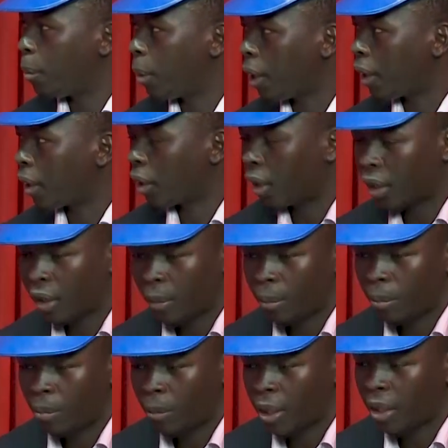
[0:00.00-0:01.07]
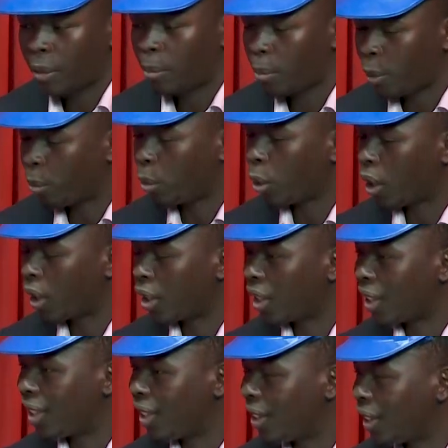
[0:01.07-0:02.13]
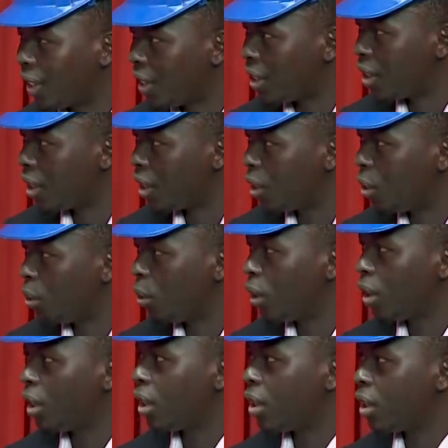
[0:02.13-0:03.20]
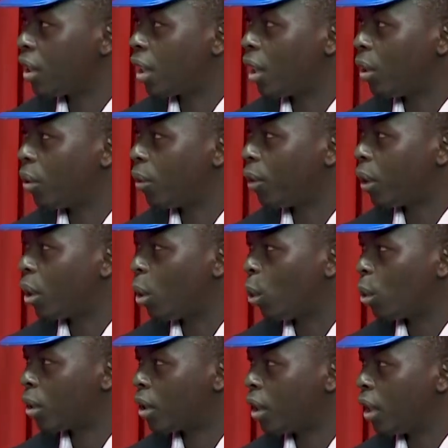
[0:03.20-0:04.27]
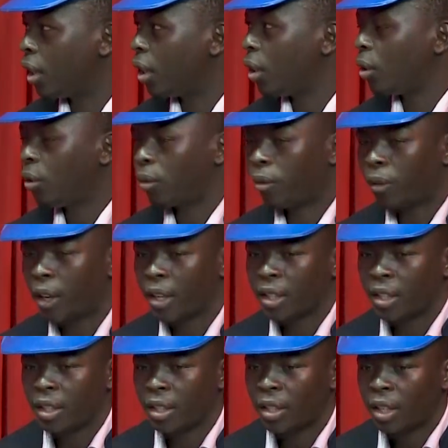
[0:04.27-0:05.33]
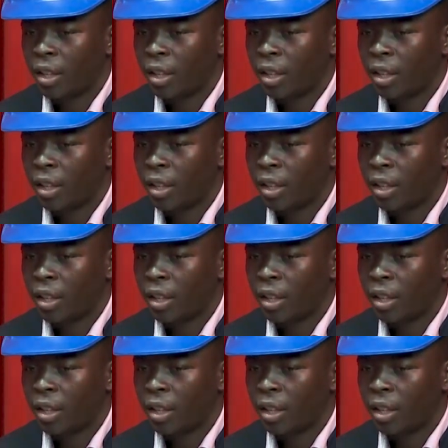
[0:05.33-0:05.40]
parts and many people are taking risk in doing this kind of a course, and you find it,